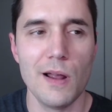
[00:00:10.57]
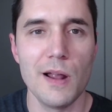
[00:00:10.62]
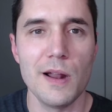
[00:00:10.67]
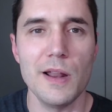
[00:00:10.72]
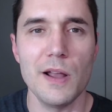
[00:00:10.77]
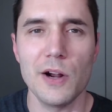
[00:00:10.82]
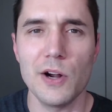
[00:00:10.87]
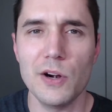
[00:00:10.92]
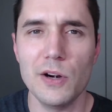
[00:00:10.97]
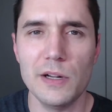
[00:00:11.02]

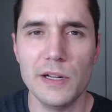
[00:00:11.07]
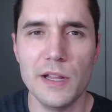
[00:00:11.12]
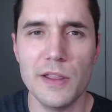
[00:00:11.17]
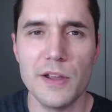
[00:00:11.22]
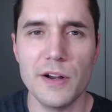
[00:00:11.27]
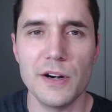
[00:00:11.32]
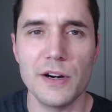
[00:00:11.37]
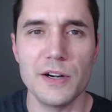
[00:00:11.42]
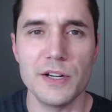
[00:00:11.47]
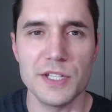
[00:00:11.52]
Now, currently
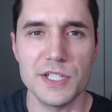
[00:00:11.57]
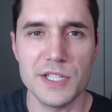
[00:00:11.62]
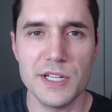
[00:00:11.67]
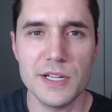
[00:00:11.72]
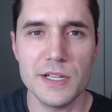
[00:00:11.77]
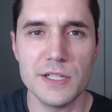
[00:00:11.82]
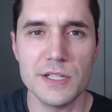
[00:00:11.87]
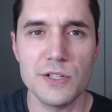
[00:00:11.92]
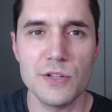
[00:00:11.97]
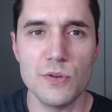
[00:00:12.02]
there are
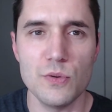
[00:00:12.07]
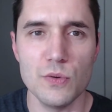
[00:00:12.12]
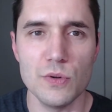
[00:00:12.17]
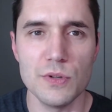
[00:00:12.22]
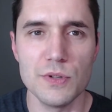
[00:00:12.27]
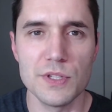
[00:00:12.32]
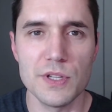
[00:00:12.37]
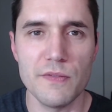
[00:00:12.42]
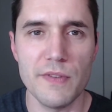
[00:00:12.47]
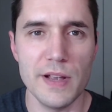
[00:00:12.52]
six
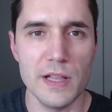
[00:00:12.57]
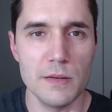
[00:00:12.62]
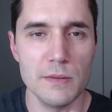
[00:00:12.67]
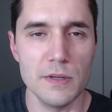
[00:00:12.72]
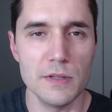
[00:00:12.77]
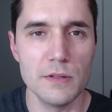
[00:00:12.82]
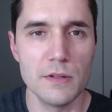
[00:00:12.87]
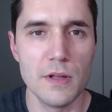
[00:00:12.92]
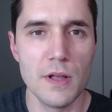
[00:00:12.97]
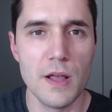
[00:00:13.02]
tools
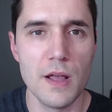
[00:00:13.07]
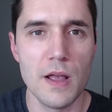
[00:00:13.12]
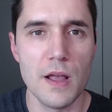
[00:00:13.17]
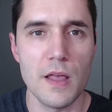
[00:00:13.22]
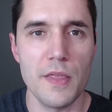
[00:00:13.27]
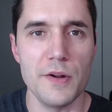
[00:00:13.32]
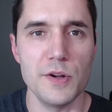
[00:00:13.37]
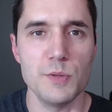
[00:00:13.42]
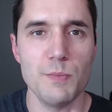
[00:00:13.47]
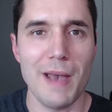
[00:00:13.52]
available.
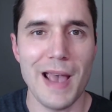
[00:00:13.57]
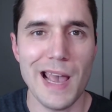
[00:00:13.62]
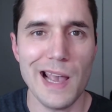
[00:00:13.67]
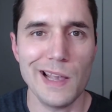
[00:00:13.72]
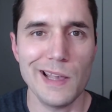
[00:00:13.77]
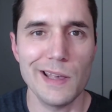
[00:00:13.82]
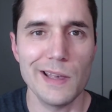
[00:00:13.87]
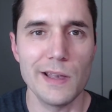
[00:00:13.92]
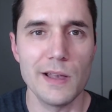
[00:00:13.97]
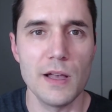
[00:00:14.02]
There's
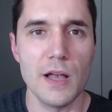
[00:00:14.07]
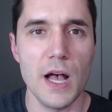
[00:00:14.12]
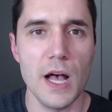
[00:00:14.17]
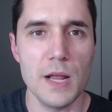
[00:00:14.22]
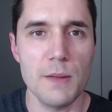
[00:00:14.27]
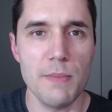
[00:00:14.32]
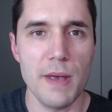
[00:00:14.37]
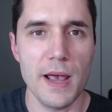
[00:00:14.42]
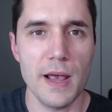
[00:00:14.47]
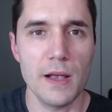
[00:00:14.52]
Pack,
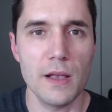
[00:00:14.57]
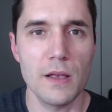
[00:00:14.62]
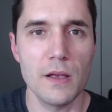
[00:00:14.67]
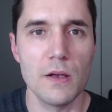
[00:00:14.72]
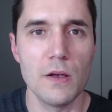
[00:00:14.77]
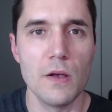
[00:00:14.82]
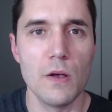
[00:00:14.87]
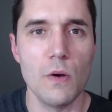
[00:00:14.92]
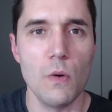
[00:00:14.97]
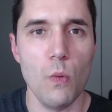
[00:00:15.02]
Unpack,
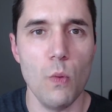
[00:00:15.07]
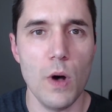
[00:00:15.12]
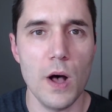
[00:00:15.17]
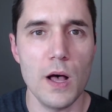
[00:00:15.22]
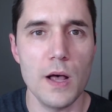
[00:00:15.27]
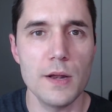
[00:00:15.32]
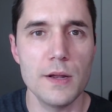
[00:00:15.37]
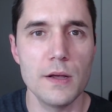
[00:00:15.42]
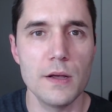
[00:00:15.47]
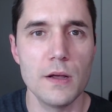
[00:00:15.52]

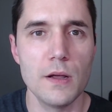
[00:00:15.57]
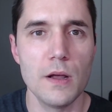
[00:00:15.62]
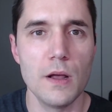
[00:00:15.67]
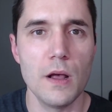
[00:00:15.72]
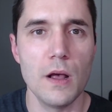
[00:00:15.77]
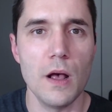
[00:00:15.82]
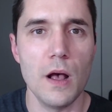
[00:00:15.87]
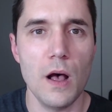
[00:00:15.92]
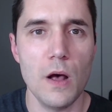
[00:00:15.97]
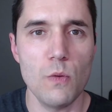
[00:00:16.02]
WAD,
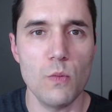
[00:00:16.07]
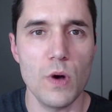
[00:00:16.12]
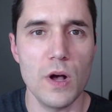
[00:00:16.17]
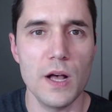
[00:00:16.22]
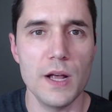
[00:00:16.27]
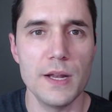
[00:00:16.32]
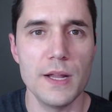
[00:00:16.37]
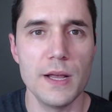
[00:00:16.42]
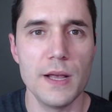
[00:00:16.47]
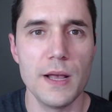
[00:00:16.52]

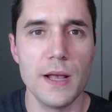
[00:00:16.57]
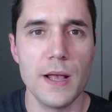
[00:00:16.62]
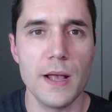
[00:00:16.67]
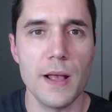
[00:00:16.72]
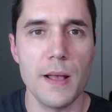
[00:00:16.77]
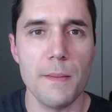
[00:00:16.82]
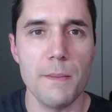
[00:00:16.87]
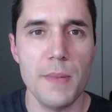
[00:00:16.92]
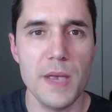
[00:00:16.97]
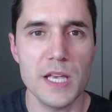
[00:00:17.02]
Unwad,
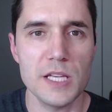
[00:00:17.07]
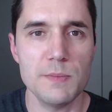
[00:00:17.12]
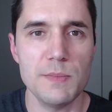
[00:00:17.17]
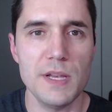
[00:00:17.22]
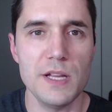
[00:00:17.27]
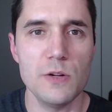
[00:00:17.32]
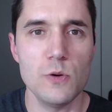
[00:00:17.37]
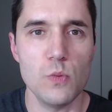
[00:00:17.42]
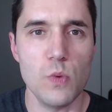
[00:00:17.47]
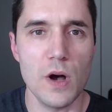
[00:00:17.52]

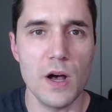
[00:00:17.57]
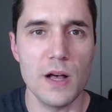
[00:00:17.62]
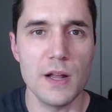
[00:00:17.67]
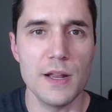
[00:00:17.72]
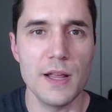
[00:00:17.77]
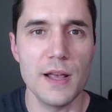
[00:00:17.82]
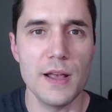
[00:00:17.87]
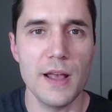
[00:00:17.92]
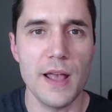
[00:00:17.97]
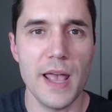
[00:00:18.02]
BSP to WAD,
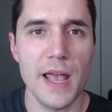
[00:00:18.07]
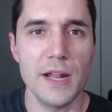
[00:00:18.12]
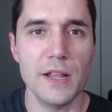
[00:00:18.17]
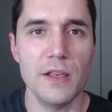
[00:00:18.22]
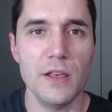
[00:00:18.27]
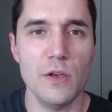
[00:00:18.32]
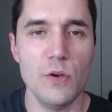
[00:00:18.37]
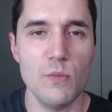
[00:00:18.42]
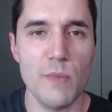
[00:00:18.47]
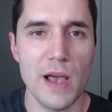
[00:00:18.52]
and
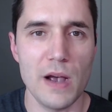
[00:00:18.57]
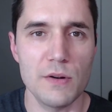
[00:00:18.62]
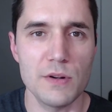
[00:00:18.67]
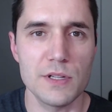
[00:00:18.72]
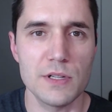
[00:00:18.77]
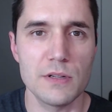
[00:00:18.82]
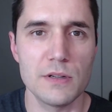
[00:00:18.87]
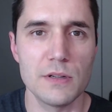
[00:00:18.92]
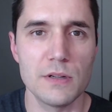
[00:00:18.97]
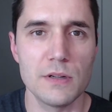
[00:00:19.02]
QMount.
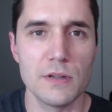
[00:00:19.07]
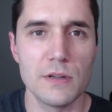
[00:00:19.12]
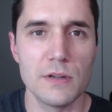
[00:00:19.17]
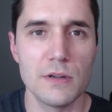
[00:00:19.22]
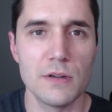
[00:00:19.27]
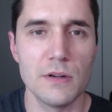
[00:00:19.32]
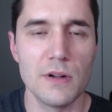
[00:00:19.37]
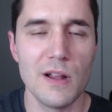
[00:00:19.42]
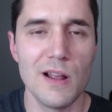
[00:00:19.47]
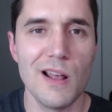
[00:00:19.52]

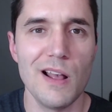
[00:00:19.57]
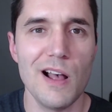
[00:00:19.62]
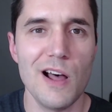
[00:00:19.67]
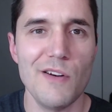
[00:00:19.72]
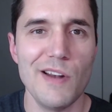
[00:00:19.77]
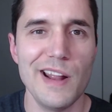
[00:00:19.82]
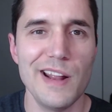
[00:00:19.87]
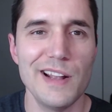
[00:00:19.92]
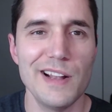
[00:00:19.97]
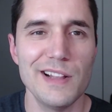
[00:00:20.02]
All
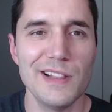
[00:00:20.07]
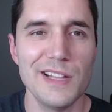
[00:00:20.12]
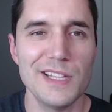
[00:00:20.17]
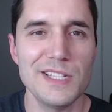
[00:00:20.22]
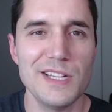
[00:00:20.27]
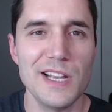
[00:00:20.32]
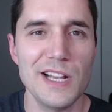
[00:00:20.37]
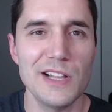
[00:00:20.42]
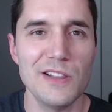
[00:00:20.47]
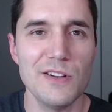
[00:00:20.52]
right, let's
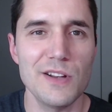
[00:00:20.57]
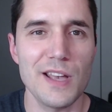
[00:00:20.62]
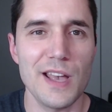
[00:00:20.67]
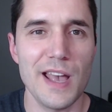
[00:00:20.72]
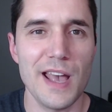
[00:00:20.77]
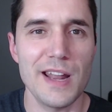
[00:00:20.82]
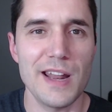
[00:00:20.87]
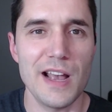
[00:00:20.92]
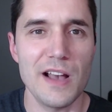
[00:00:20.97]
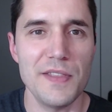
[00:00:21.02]
take a look
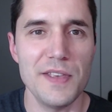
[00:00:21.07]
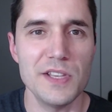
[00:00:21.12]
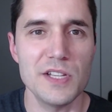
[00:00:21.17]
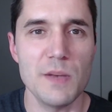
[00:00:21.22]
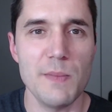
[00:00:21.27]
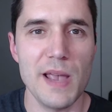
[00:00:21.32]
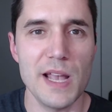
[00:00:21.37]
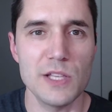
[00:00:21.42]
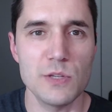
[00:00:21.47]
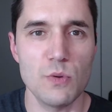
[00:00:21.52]
at how these
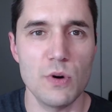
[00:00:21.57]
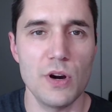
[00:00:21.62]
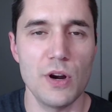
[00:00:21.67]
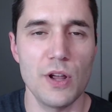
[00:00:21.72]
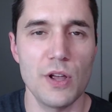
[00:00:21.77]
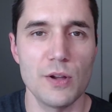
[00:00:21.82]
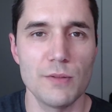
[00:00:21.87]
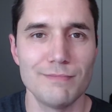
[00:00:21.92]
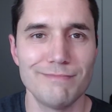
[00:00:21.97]
commands work.